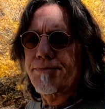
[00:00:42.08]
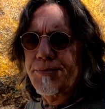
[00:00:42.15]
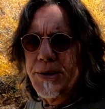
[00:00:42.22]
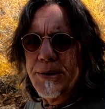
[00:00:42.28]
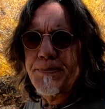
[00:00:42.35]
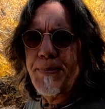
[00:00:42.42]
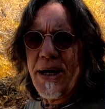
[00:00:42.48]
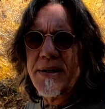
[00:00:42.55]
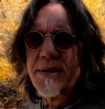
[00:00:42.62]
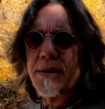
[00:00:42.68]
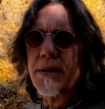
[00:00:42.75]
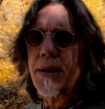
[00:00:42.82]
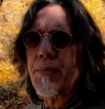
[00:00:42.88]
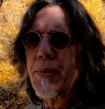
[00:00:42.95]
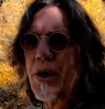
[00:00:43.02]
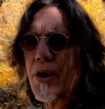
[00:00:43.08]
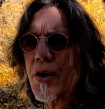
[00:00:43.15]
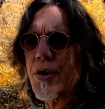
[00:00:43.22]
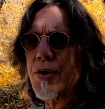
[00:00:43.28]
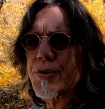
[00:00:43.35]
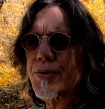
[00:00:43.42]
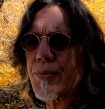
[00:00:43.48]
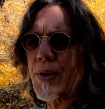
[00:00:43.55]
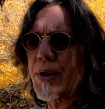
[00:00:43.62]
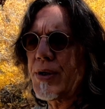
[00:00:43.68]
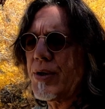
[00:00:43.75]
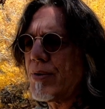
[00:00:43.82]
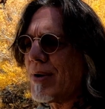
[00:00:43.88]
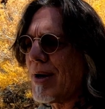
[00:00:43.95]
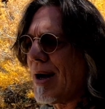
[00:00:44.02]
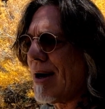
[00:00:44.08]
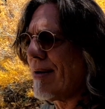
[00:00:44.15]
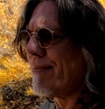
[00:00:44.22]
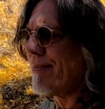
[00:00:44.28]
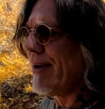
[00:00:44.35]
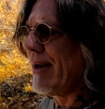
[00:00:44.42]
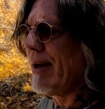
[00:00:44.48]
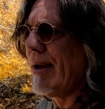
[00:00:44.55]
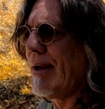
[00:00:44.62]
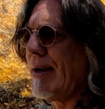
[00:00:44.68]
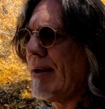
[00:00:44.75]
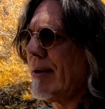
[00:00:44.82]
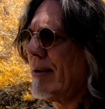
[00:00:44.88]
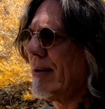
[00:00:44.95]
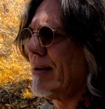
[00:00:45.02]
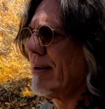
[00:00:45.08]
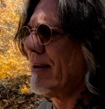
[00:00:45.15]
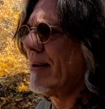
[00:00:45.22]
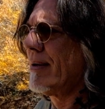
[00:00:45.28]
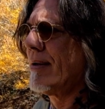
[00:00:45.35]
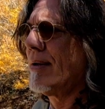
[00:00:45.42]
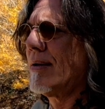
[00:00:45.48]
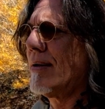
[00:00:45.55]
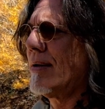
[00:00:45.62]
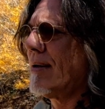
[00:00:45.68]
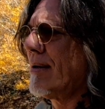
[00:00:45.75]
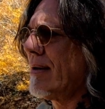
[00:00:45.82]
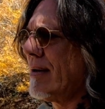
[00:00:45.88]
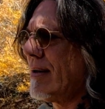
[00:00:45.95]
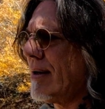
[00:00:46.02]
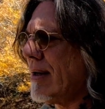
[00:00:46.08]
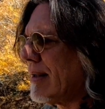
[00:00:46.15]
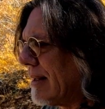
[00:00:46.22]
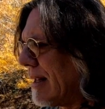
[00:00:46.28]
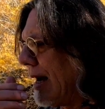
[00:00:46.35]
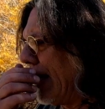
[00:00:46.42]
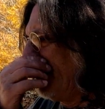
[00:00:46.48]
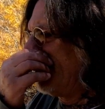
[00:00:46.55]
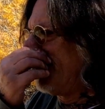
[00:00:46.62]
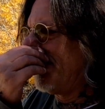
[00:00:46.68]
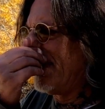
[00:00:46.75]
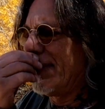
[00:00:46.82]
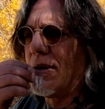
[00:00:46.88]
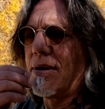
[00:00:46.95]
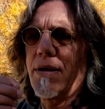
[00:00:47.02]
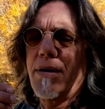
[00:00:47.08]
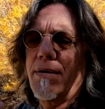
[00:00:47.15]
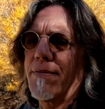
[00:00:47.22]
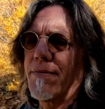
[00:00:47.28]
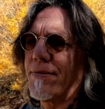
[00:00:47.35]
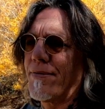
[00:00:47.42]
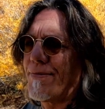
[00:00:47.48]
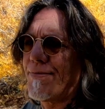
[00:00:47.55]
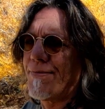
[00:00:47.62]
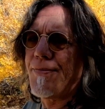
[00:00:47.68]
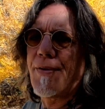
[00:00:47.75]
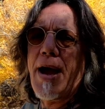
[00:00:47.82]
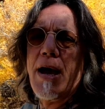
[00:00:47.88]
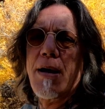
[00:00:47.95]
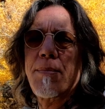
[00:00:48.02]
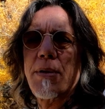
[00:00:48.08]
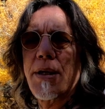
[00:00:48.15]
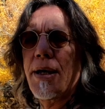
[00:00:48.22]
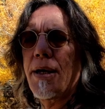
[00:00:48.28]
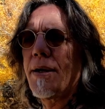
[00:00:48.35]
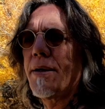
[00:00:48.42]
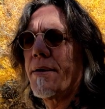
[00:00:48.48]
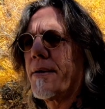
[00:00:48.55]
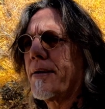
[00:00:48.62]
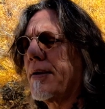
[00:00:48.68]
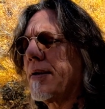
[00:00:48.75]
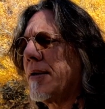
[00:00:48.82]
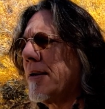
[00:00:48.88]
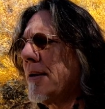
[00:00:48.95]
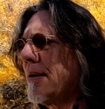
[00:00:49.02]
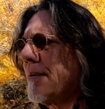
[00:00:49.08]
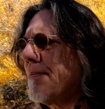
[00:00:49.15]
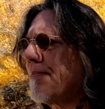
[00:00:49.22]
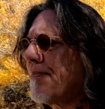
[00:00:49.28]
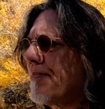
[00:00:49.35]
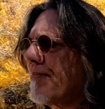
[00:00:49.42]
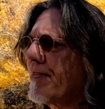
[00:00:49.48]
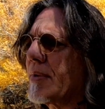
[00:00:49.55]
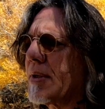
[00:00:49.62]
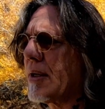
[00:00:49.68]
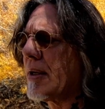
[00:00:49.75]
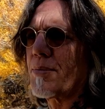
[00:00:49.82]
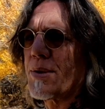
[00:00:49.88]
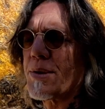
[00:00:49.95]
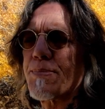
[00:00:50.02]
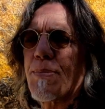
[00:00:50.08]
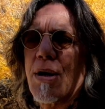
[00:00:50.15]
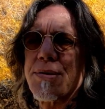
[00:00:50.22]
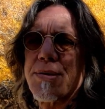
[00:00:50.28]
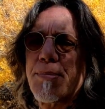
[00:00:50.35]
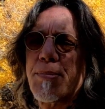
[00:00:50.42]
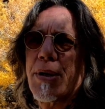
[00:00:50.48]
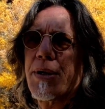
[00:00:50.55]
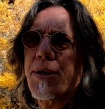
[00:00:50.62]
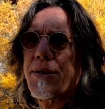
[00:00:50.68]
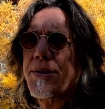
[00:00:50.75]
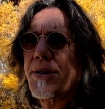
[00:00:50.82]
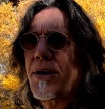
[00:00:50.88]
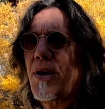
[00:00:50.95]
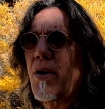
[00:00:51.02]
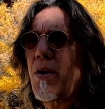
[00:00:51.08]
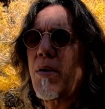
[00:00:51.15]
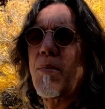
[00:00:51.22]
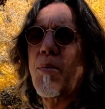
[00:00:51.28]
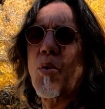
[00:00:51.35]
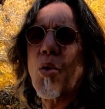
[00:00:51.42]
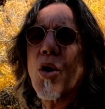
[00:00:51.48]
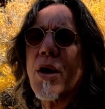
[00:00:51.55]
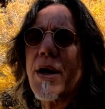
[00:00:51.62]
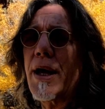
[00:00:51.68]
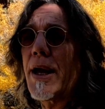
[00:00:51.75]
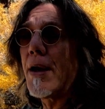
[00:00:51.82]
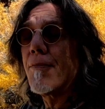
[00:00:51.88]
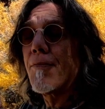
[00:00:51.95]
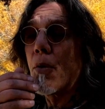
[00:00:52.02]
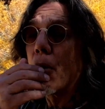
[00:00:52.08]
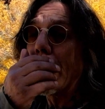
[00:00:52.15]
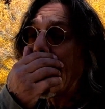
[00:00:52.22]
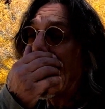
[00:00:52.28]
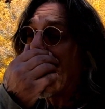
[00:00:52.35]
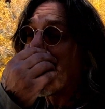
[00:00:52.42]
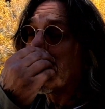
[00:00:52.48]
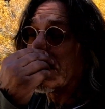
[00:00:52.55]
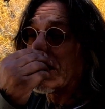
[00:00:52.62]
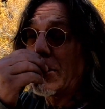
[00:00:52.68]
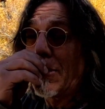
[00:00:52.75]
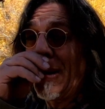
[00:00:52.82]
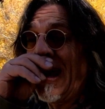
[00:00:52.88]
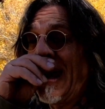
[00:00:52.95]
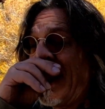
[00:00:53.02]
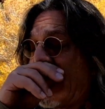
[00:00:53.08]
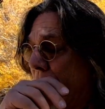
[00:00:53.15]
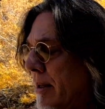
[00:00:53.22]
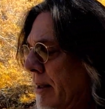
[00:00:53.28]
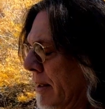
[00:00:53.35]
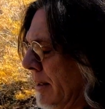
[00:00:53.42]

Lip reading: just basically rehearse when you have a life of family, responsibilities at home, working 40 hours a week?